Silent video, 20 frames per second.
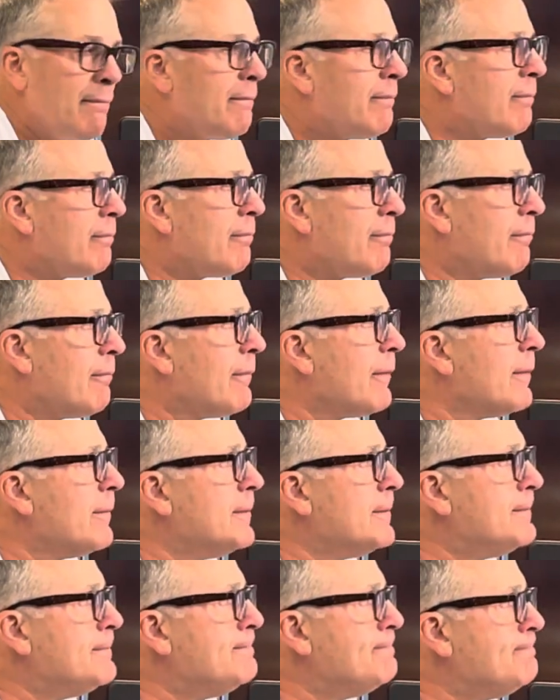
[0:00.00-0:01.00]
Pat, you
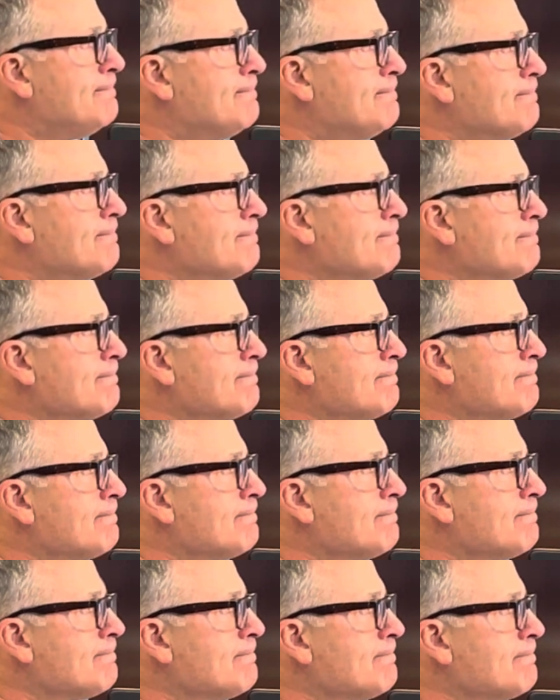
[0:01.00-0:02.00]
just mentioned Alabama.
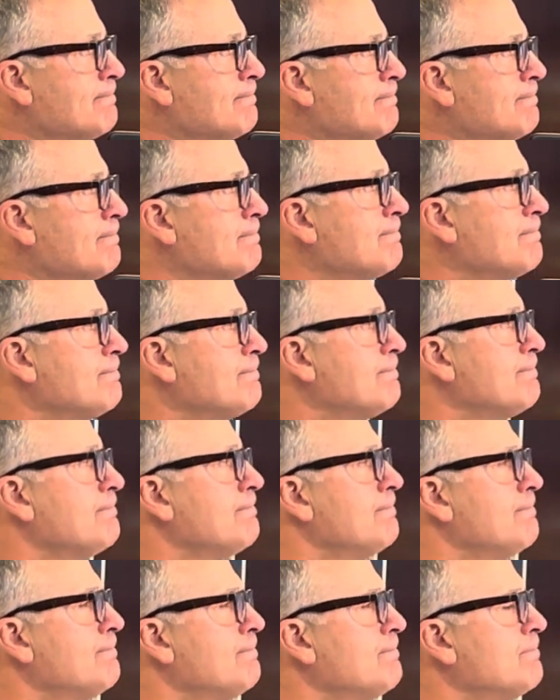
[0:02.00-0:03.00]
They made a
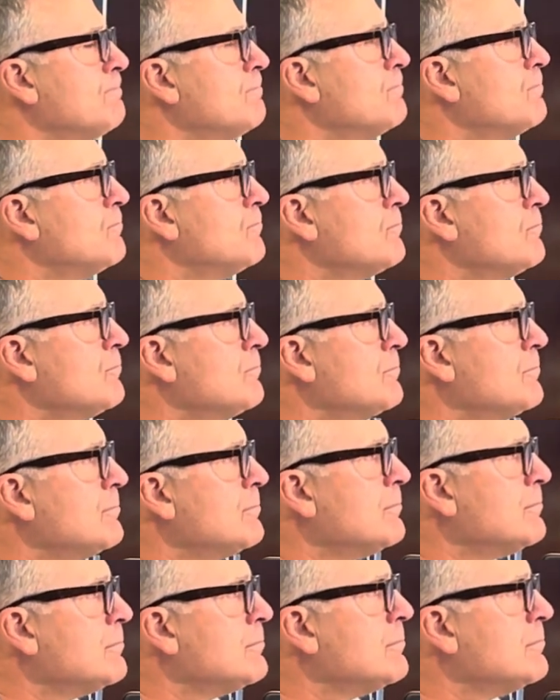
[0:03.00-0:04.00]
quarterback change,
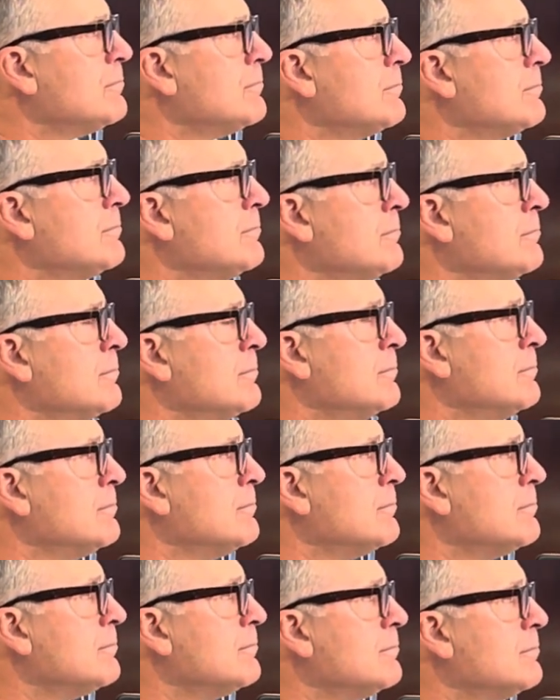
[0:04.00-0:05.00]
you know, and they're trying to
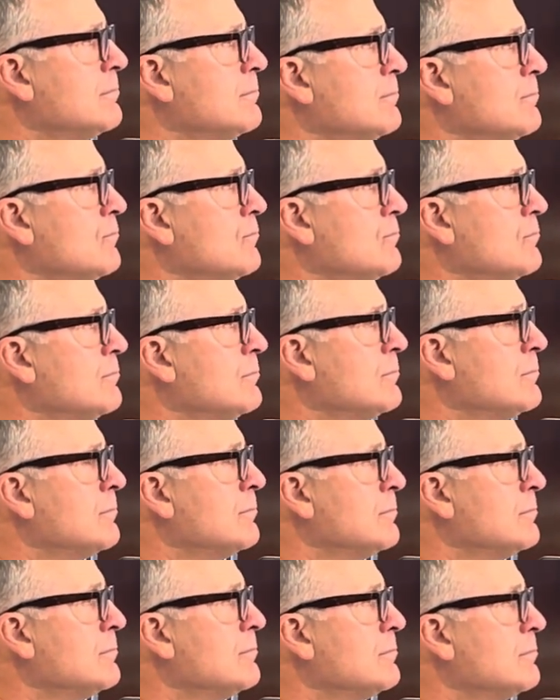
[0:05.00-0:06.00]
find their guy. Mm-hmm. You
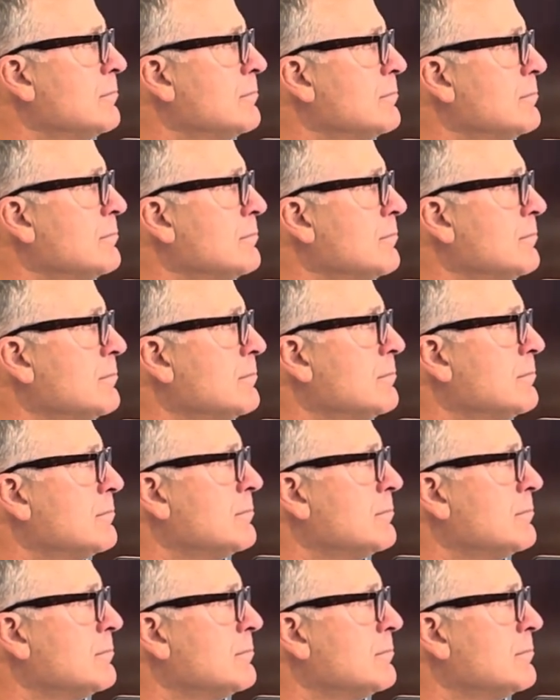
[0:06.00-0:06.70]
mentioned the other day, you don't